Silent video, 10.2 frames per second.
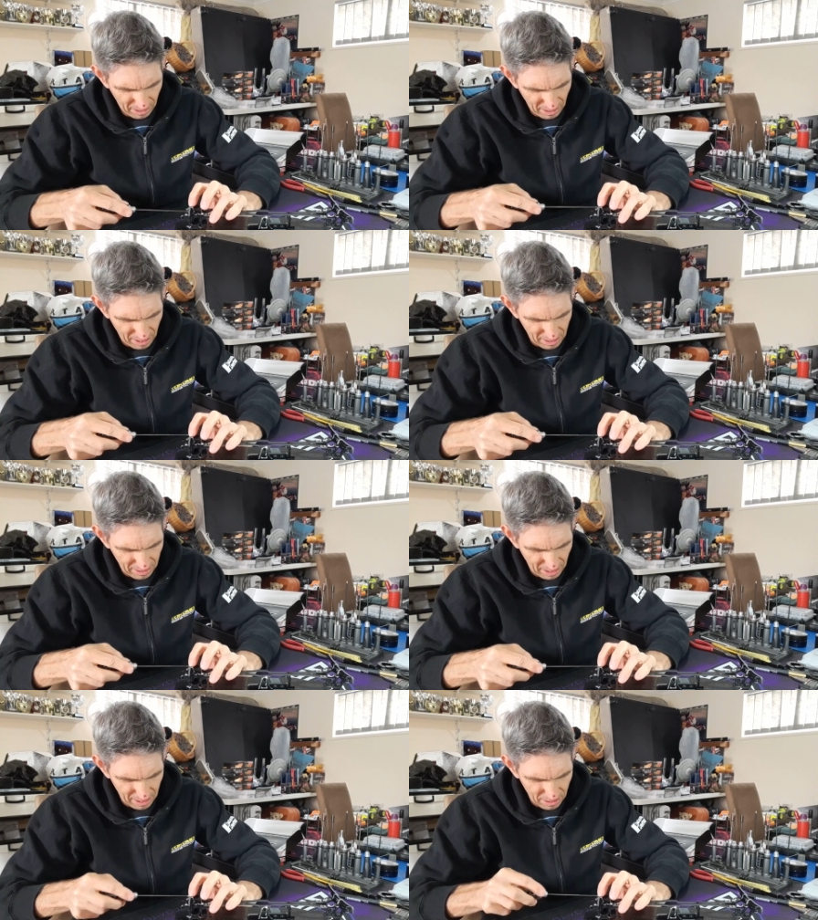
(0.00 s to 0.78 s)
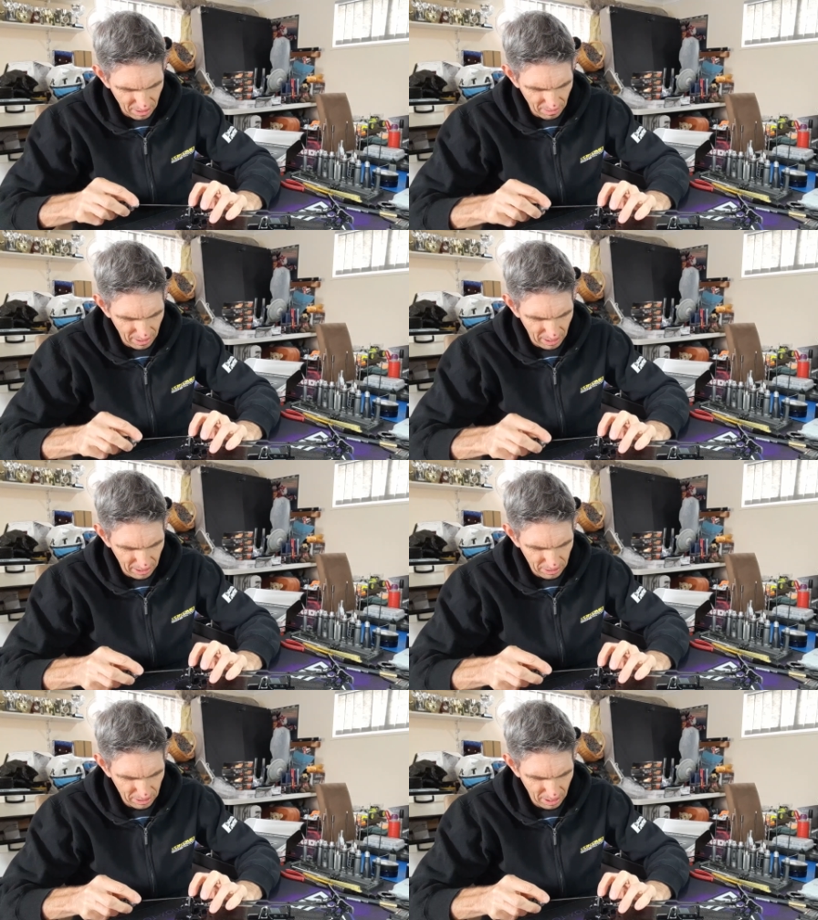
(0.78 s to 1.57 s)
like I said, you do
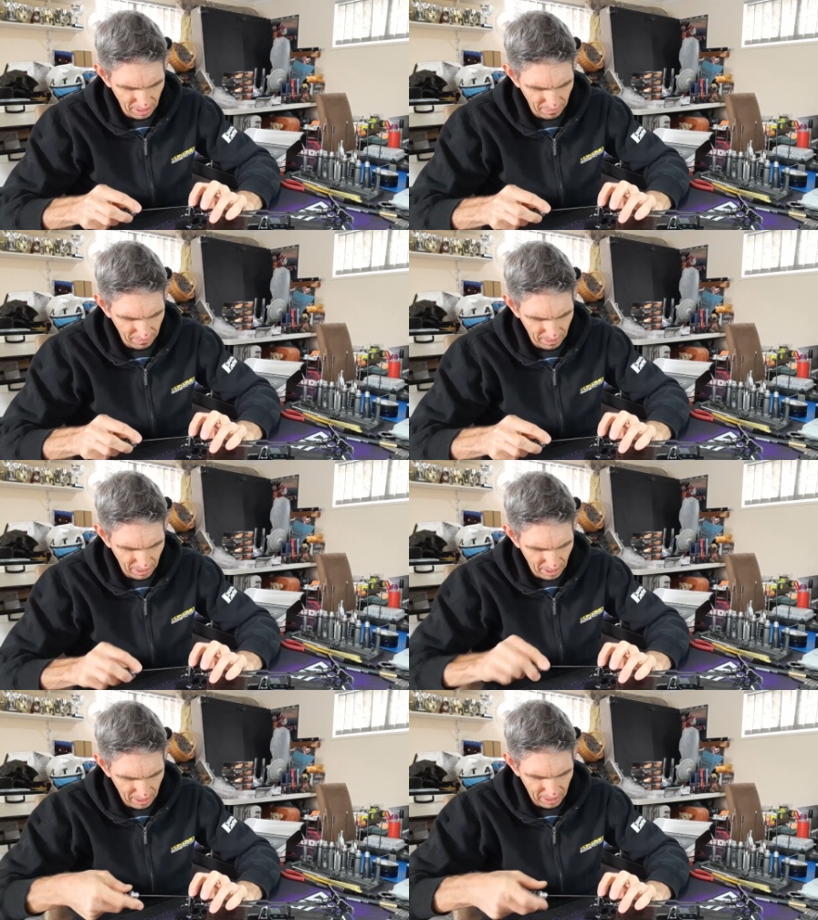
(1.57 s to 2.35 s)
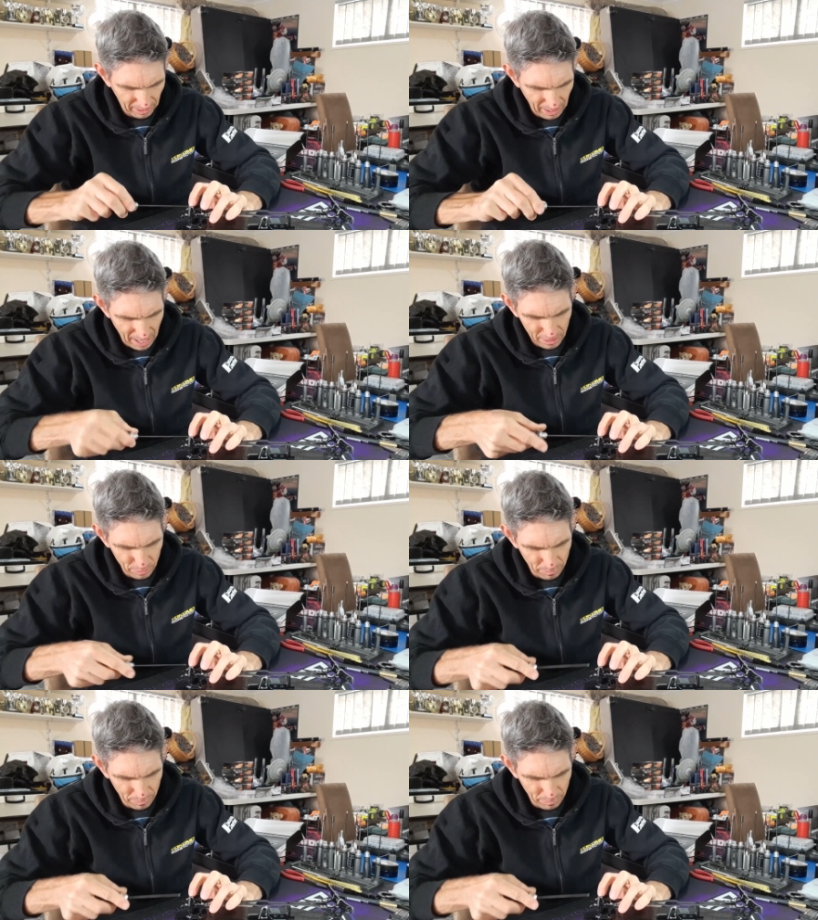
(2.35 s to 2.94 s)
this, the car's